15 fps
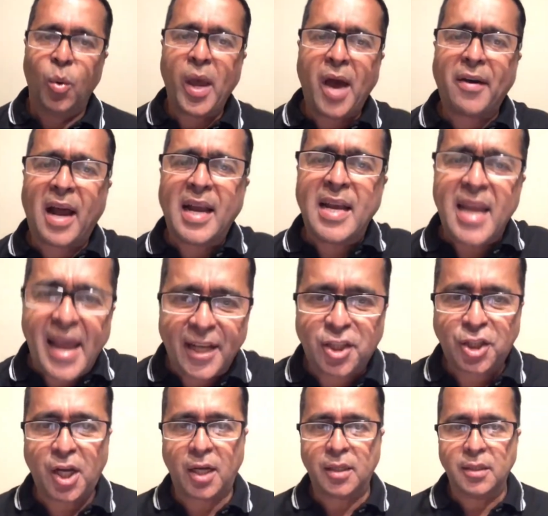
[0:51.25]
We are a
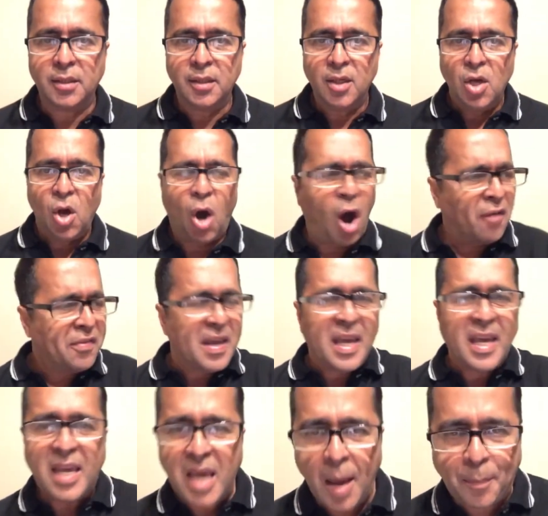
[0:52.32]
nation
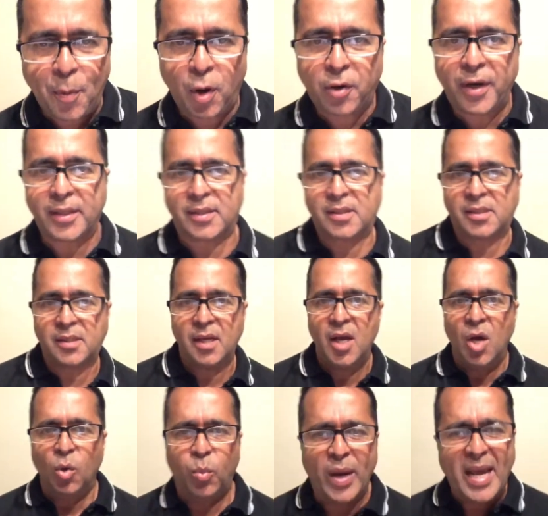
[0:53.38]
of hypocrites.
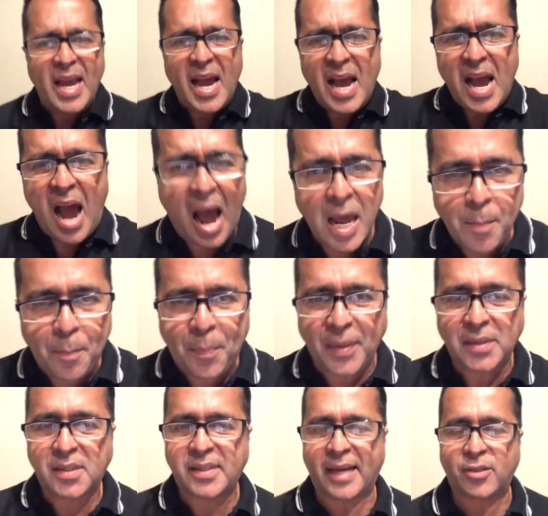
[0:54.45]
We
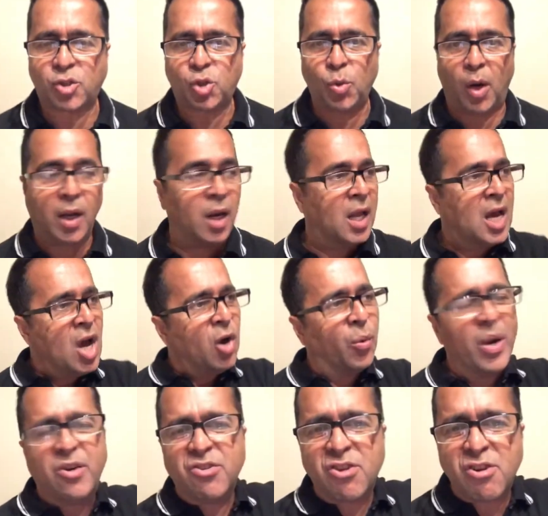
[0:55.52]
hypersexual.
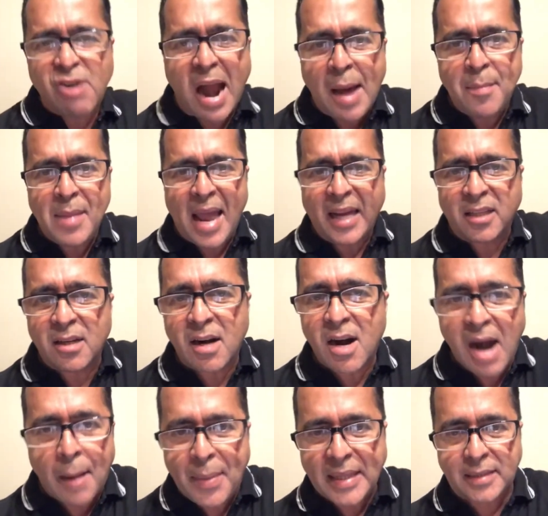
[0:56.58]
We ram like
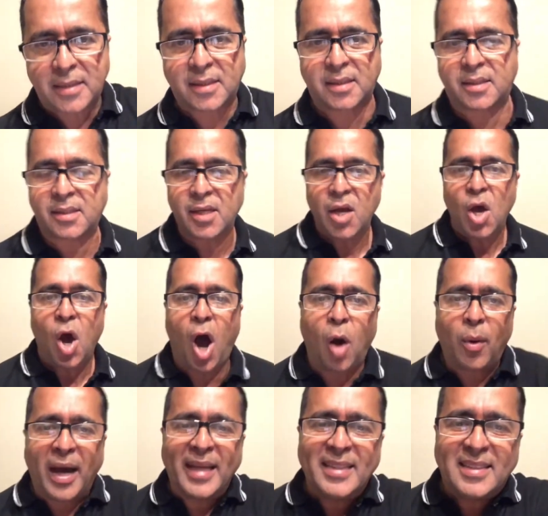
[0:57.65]
rabbits.
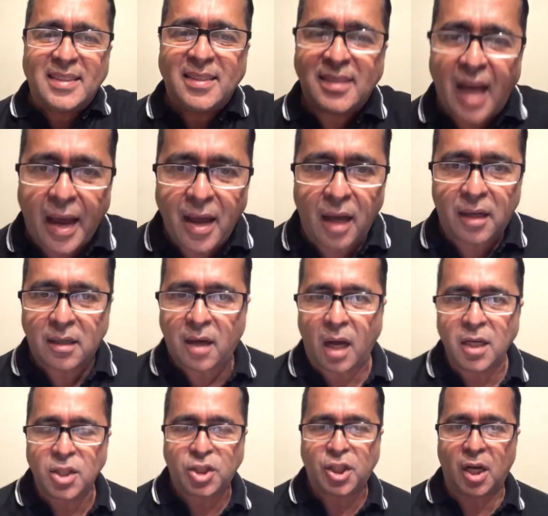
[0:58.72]
Our entire
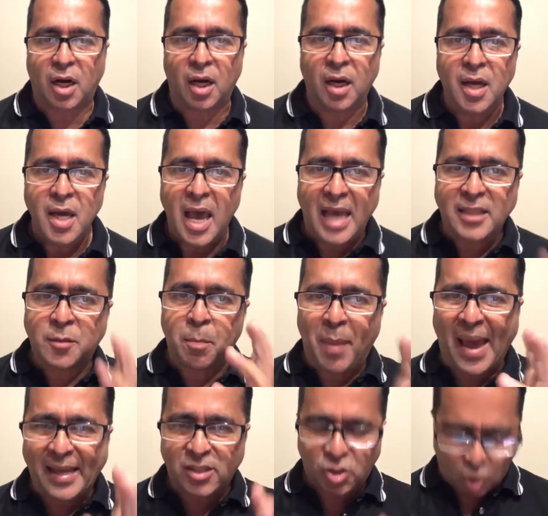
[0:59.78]
culture is
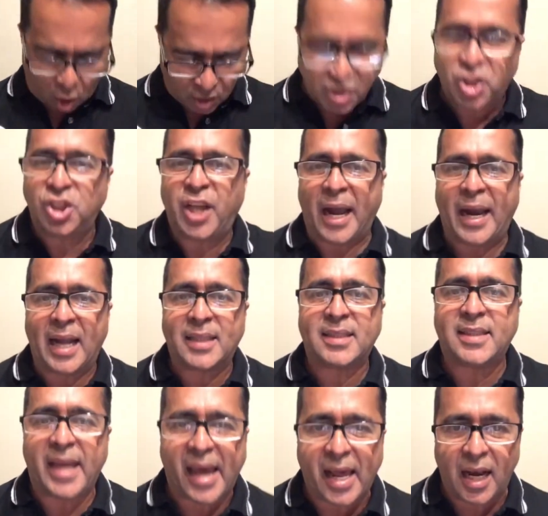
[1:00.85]
based on
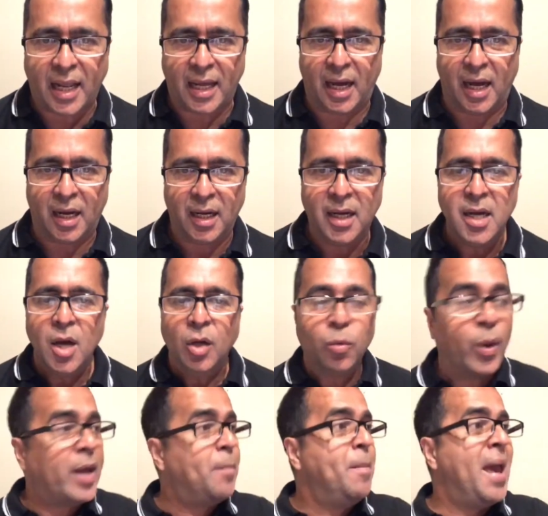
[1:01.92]
genitalia.
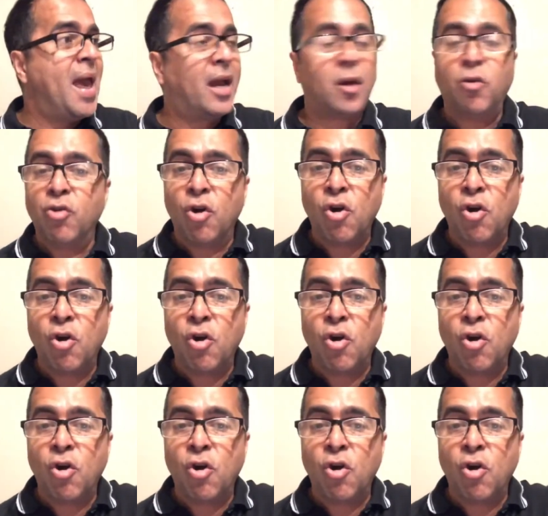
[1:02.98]
We make